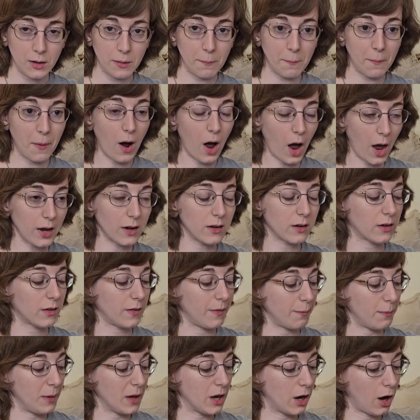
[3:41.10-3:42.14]
But
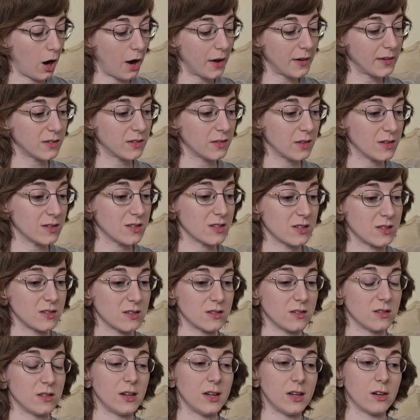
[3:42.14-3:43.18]
because this
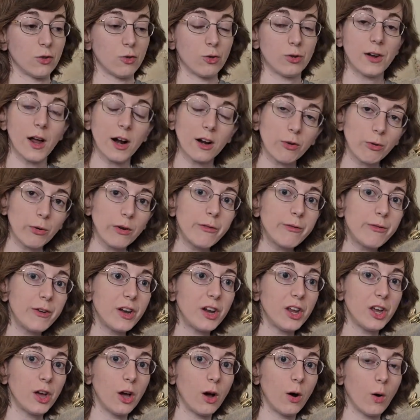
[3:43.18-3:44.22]
is an introductory
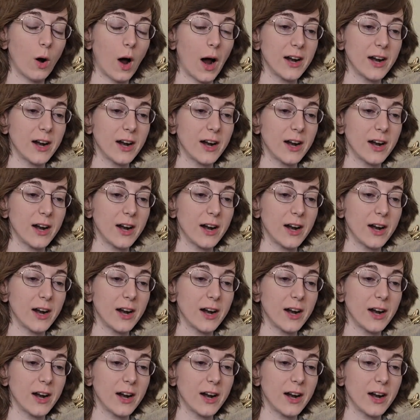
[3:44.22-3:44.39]
video,